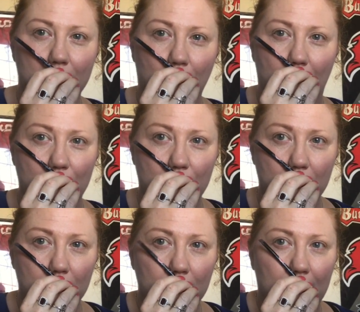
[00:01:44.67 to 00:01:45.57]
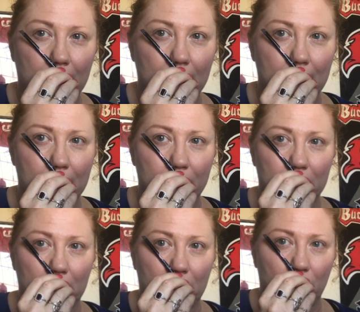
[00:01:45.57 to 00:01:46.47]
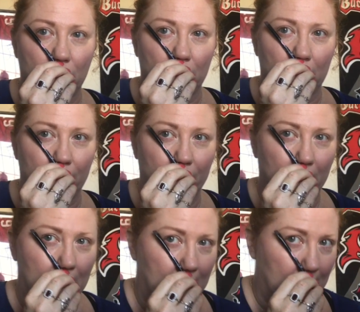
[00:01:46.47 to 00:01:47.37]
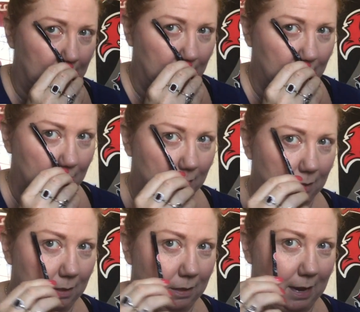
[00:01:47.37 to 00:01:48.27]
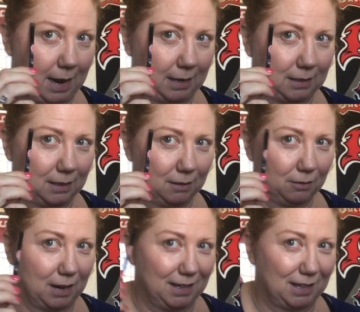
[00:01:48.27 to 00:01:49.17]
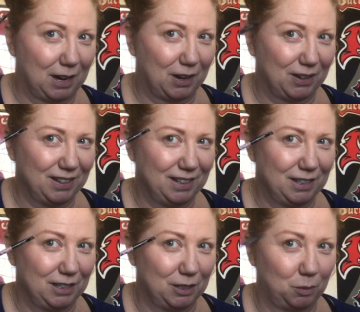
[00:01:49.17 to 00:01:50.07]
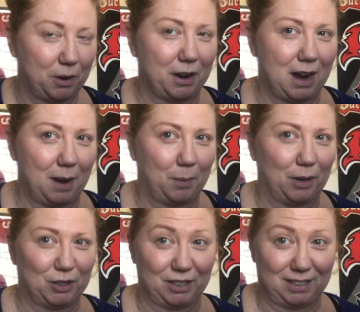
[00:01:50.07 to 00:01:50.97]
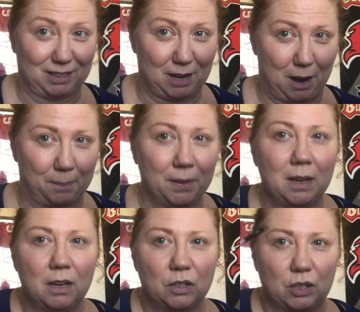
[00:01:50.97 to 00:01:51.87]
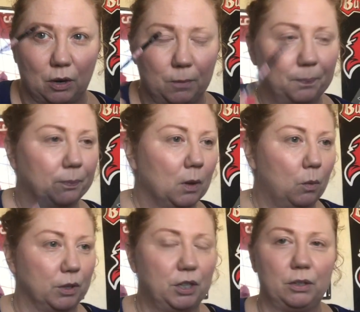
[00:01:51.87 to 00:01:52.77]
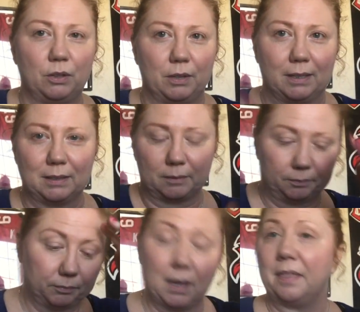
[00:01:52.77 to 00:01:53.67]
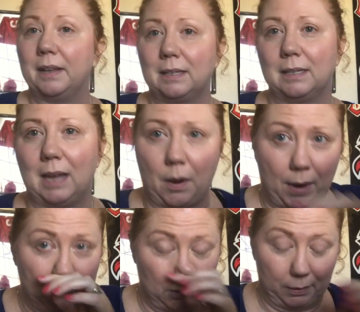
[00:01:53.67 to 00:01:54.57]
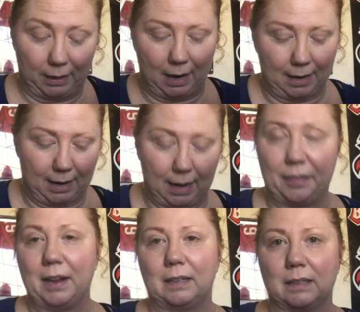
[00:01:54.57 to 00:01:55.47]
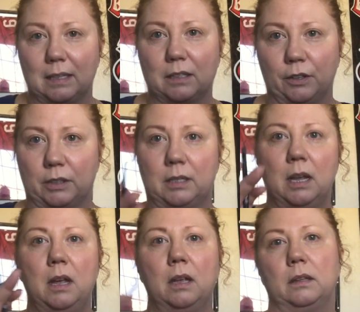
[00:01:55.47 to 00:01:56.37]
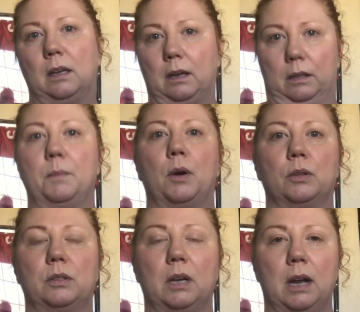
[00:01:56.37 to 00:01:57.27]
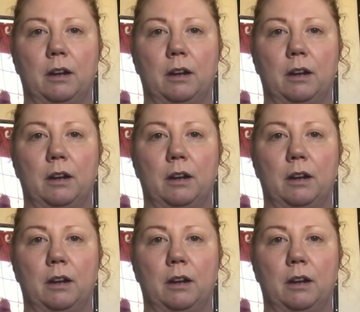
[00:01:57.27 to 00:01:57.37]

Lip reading: brush and line it up with the corner of your eye. That right there is where your eyebrow should stop. So once you do this, and this is how I do it, and I think that this looks the most